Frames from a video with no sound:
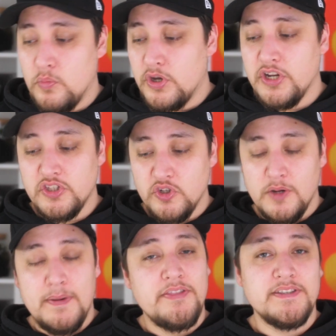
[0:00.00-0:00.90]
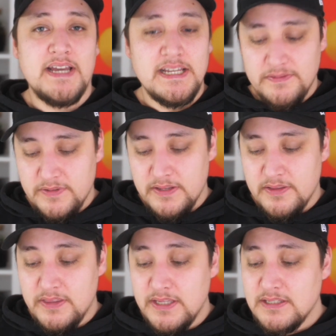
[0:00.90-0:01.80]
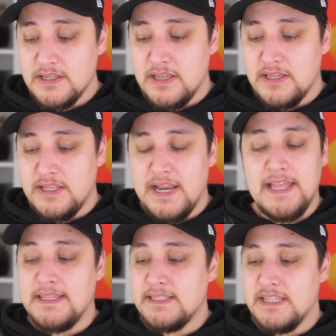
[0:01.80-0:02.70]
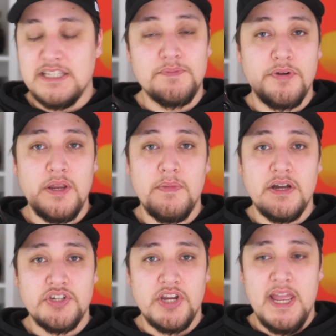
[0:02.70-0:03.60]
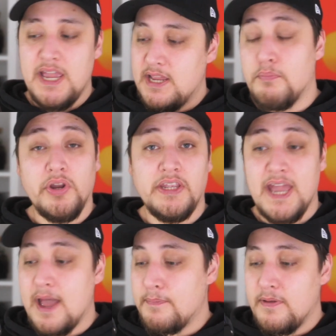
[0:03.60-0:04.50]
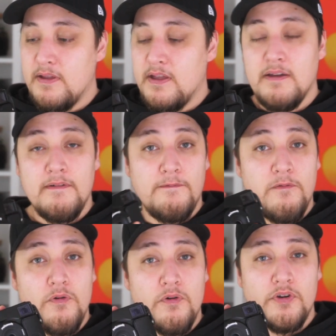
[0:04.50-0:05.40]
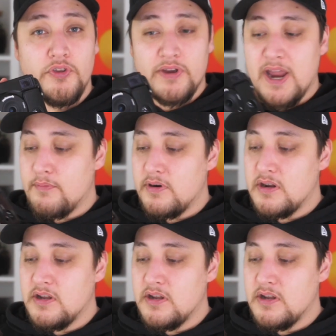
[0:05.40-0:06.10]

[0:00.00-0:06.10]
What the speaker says: We're going to talk about the size of it. This lens is pretty much a body cap for your camera.